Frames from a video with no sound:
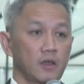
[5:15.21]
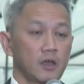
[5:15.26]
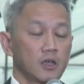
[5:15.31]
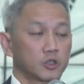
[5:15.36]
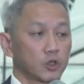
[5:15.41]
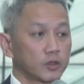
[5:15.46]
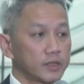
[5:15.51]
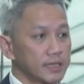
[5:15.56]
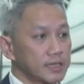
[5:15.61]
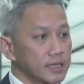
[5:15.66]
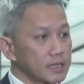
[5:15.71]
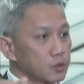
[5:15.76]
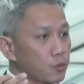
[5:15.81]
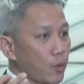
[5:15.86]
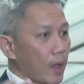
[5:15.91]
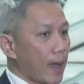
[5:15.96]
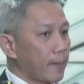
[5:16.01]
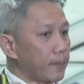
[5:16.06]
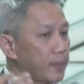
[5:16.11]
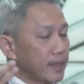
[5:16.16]
So this is
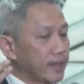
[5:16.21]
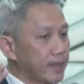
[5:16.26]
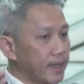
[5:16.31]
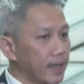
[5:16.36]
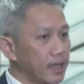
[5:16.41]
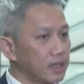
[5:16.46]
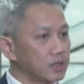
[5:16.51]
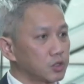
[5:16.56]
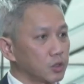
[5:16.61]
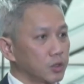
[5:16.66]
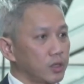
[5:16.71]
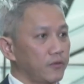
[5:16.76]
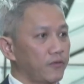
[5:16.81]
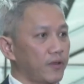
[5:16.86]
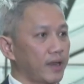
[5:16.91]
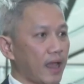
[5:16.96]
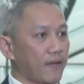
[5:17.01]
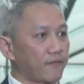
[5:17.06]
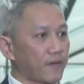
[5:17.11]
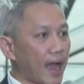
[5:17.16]
where I begin to
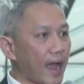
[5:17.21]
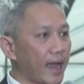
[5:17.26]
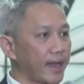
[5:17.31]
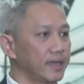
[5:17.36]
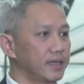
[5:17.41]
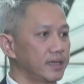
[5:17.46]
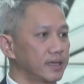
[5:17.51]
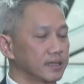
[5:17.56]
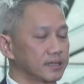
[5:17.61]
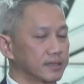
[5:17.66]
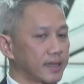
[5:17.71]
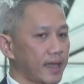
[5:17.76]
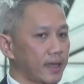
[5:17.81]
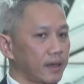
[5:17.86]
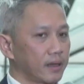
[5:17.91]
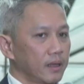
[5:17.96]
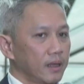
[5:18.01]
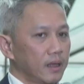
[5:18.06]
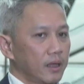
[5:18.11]
even have ideas that,